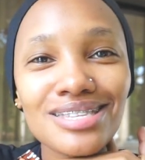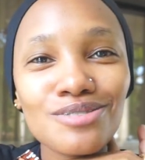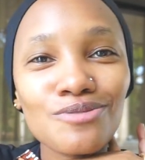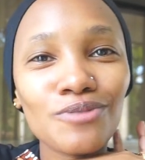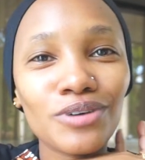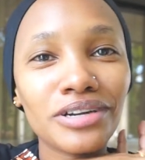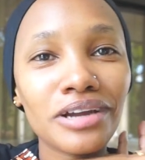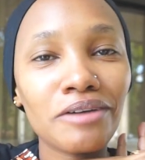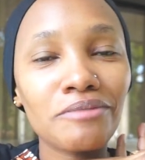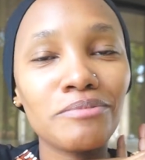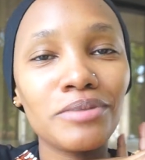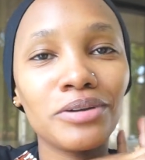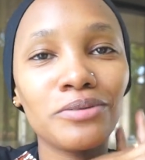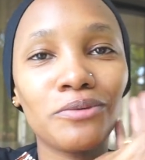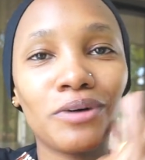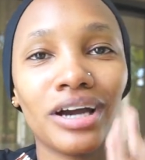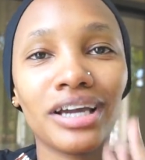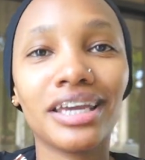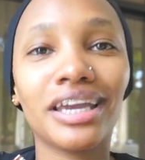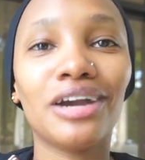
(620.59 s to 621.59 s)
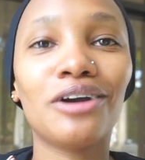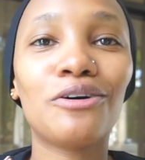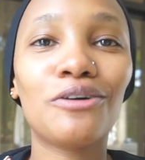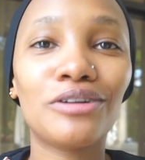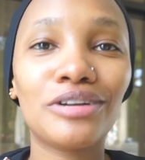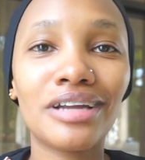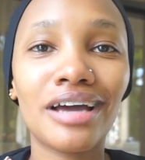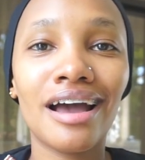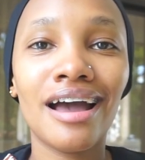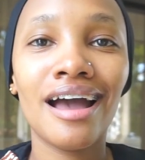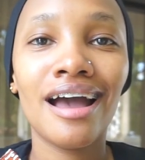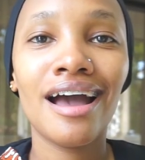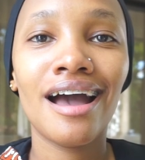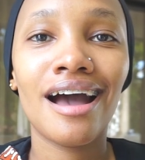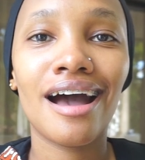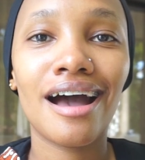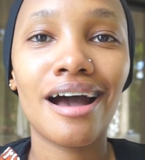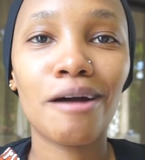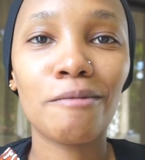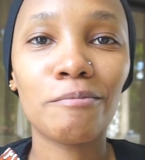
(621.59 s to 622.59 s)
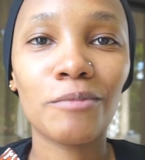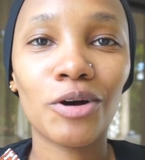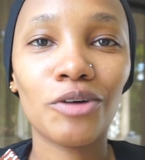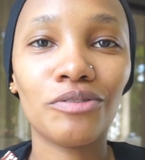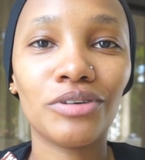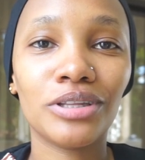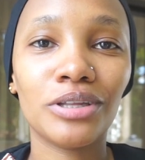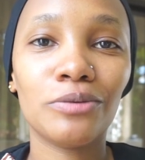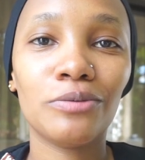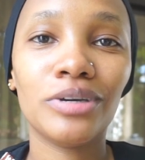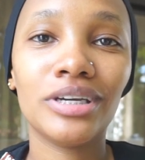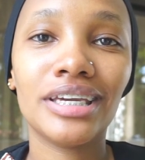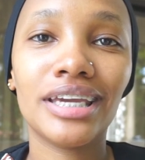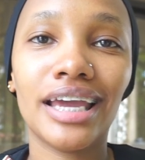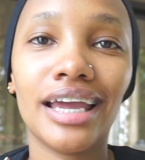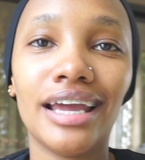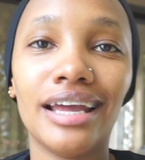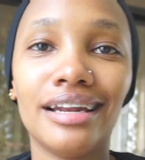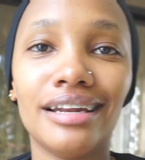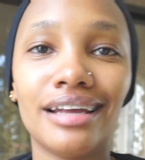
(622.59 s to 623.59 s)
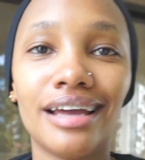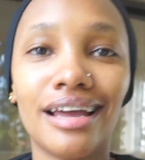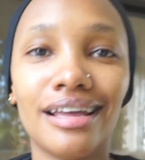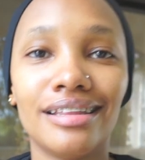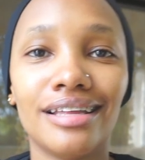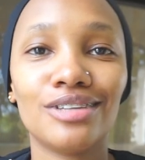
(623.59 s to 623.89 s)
what I've been working on over the weekend.